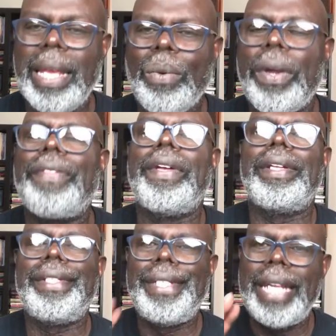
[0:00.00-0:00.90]
where the
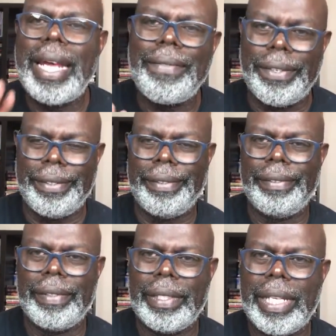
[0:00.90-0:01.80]
devil,
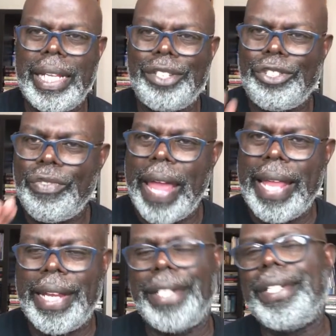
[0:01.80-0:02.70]
his
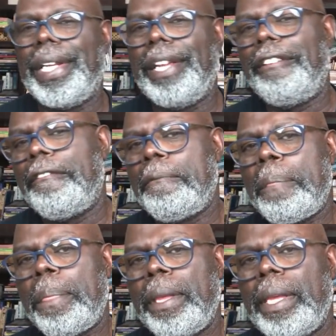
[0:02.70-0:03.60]
strategy
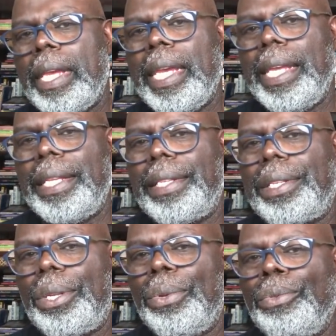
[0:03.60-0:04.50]

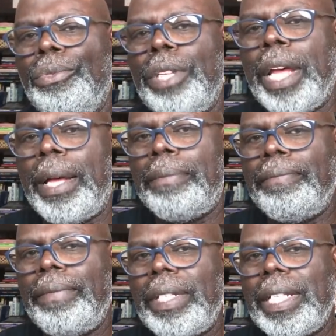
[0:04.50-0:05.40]
is to
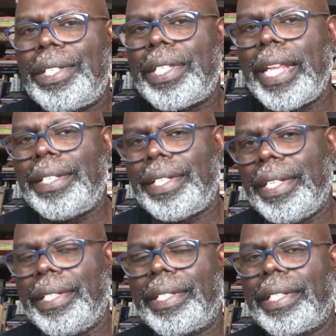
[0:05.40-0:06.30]
numb the
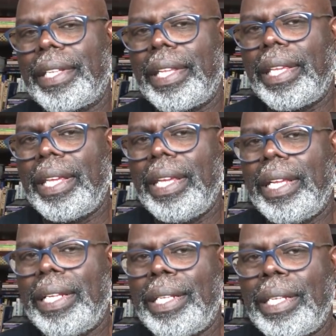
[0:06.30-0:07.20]
senses,
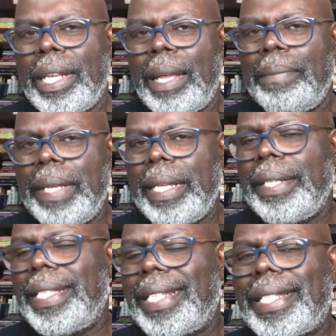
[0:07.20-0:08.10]

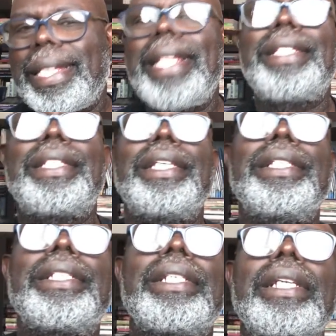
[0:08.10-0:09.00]
numbing the
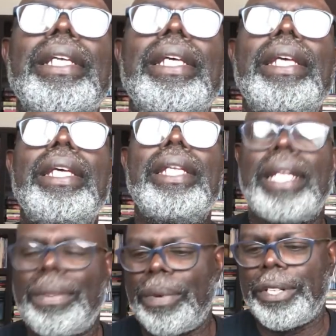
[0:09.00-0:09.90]
senses. In
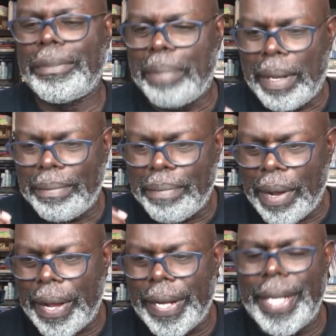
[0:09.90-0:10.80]
other words,
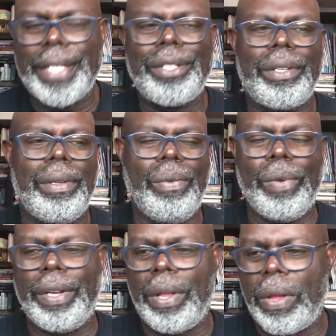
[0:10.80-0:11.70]
bombard us
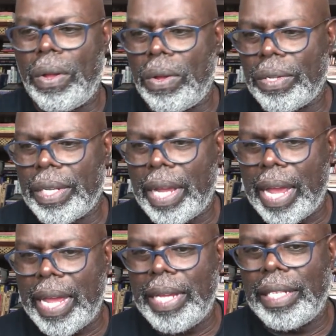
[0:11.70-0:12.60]
with all
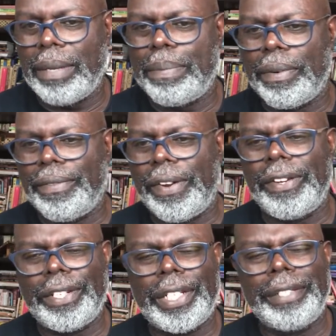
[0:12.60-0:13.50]
kinds of
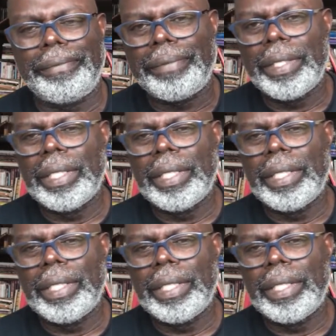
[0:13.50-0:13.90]
perversion,